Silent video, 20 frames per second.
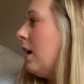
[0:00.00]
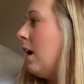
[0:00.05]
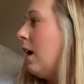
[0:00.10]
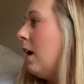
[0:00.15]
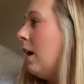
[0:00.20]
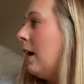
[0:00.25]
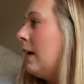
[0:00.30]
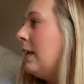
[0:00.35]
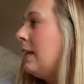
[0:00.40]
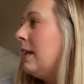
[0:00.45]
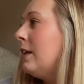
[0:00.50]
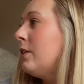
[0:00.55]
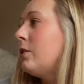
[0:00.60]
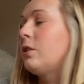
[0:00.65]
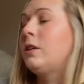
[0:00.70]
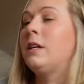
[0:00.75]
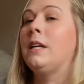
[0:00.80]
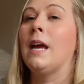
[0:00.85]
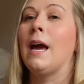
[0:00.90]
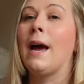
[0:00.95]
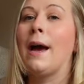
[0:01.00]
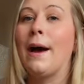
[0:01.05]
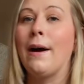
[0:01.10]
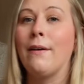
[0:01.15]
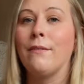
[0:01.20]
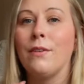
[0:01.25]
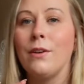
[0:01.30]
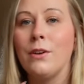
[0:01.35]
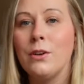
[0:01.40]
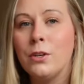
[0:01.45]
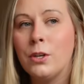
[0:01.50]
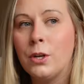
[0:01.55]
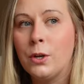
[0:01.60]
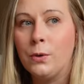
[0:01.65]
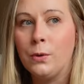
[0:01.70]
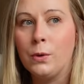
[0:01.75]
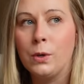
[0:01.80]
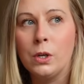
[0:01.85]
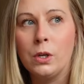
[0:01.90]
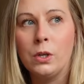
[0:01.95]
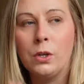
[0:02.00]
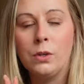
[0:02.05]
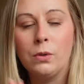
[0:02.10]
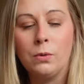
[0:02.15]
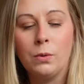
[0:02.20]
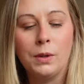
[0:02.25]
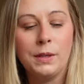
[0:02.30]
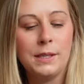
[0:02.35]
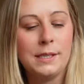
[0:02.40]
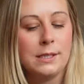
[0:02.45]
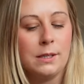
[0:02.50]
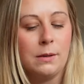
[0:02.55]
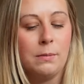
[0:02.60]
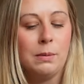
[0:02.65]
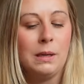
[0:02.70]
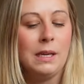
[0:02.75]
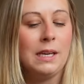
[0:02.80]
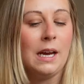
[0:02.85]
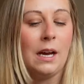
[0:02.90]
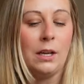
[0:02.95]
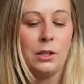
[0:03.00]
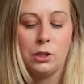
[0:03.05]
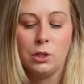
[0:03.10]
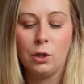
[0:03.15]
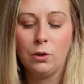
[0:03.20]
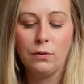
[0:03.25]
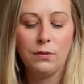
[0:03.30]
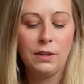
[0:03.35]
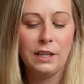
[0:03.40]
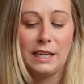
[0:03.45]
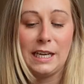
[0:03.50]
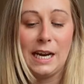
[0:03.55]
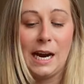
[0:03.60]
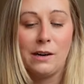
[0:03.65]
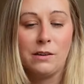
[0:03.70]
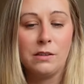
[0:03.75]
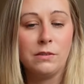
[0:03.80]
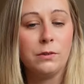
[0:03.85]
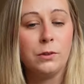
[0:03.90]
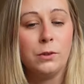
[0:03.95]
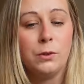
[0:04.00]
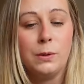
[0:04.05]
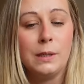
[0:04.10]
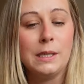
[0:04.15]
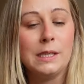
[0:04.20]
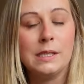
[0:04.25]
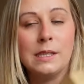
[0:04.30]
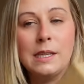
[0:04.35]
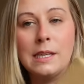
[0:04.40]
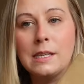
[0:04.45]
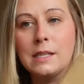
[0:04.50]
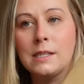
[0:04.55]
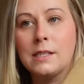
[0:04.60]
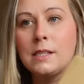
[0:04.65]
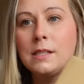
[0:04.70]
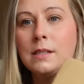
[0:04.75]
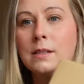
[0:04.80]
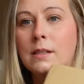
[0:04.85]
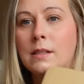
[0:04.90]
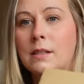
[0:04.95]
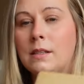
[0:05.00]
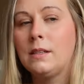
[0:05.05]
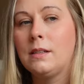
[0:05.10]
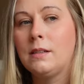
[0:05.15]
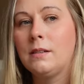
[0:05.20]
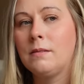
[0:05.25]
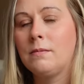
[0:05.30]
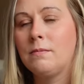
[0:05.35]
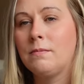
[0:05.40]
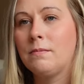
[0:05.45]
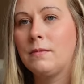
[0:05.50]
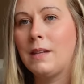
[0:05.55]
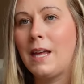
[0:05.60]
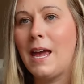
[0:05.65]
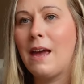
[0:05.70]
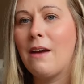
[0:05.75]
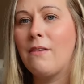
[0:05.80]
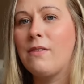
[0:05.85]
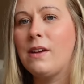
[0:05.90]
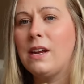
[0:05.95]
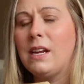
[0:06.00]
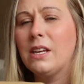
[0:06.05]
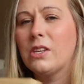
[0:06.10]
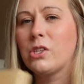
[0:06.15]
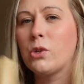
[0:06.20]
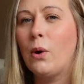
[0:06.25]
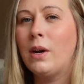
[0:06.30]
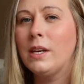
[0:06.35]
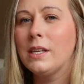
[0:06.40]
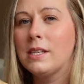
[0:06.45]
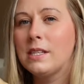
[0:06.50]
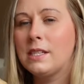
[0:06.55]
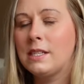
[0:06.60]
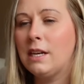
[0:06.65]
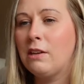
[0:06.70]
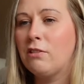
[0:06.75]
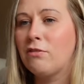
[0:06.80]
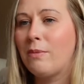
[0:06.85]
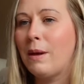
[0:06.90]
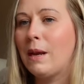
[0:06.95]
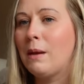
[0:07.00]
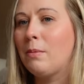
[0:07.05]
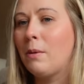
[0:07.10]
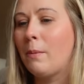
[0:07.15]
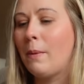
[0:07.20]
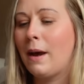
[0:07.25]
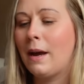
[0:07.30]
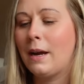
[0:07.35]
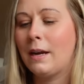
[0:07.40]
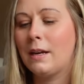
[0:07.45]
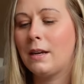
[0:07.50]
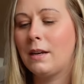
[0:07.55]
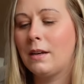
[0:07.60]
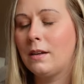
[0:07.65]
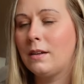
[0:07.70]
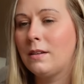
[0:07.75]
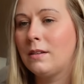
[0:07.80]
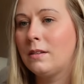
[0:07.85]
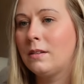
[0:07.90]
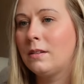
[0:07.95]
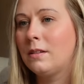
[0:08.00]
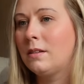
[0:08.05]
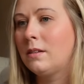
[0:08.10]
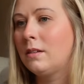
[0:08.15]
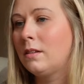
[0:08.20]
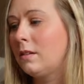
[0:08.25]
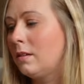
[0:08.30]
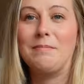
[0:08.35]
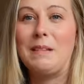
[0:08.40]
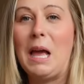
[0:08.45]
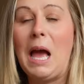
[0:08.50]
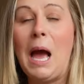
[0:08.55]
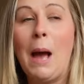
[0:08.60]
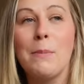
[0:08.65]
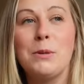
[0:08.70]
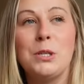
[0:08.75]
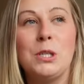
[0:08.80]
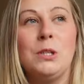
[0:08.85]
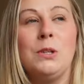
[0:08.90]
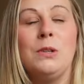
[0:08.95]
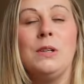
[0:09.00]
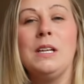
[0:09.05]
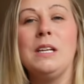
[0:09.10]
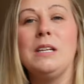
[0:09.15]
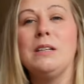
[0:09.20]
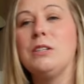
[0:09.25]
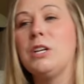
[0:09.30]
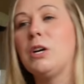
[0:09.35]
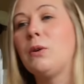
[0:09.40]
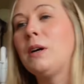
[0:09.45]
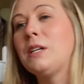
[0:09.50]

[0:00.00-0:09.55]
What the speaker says: I literally have no clue what this could be. I don't think Caraval is this heavy. It's quite a stiff paperback. Absolutely no